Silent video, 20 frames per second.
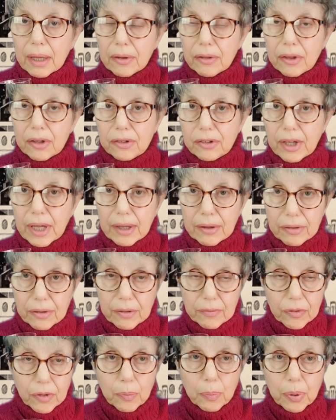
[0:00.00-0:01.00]
the death
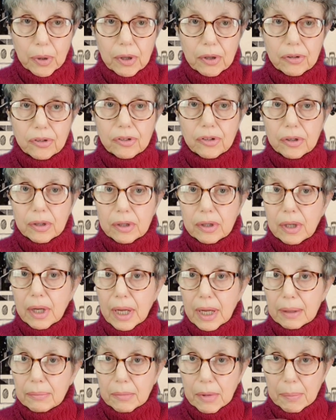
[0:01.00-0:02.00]
of the person
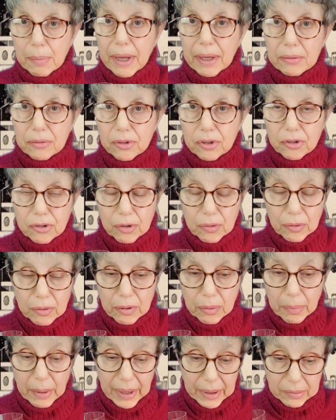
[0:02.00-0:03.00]
I'm about to
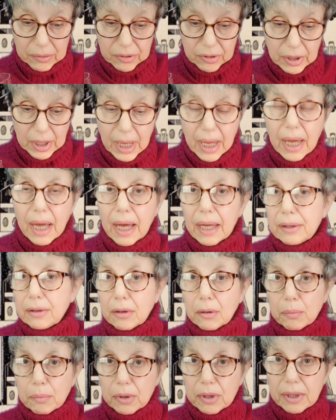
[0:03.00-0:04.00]
talk about. I
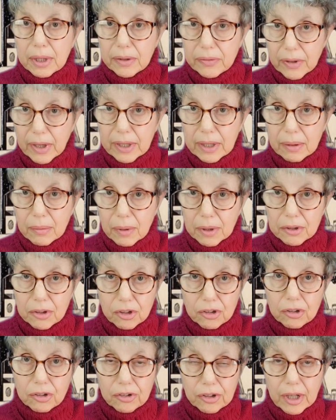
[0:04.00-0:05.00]
don't believe anyone
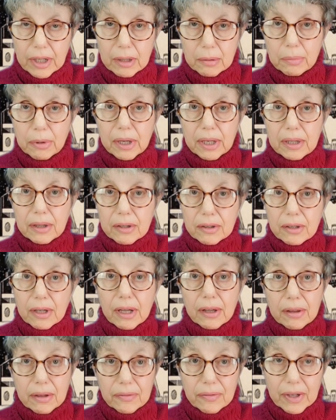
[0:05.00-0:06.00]
should celebrate the
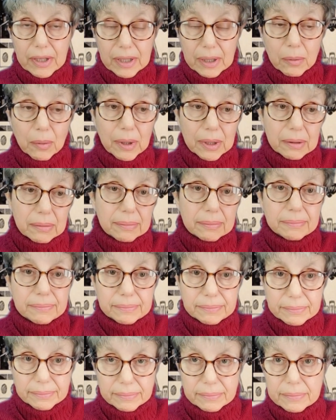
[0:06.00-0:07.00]
death of anyone,
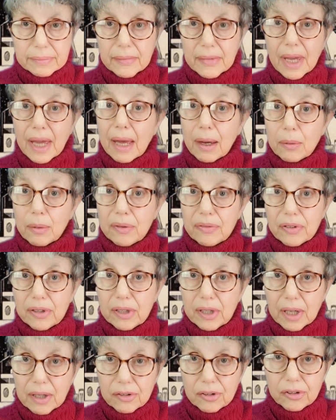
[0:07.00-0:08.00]
however
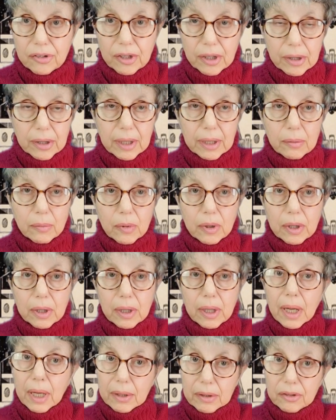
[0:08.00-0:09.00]
nasty they
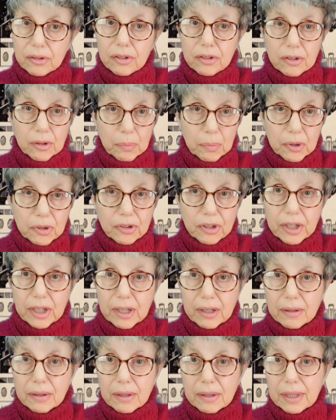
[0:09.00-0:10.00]
were, and this is a
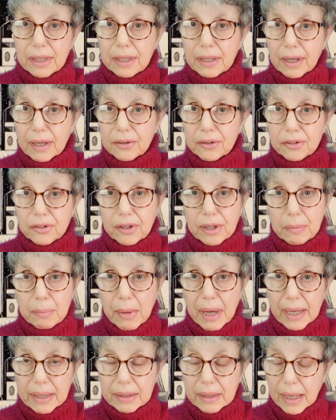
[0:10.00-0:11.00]
particularly nasty
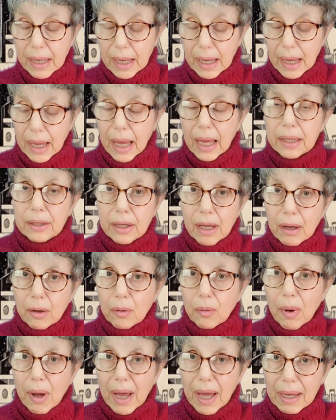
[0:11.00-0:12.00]
man.
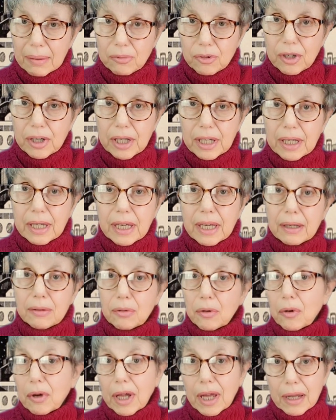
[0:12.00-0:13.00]
No, I'm drinking Kir
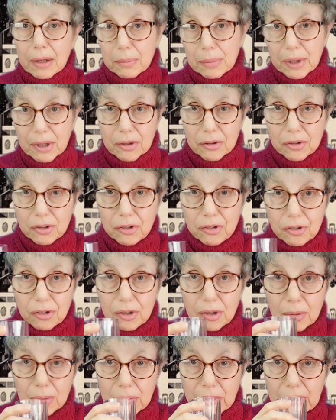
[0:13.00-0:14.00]
Royale because it's
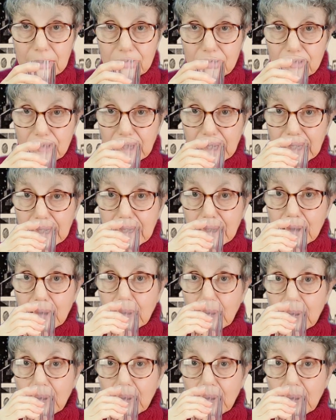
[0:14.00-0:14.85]
New Year's Day,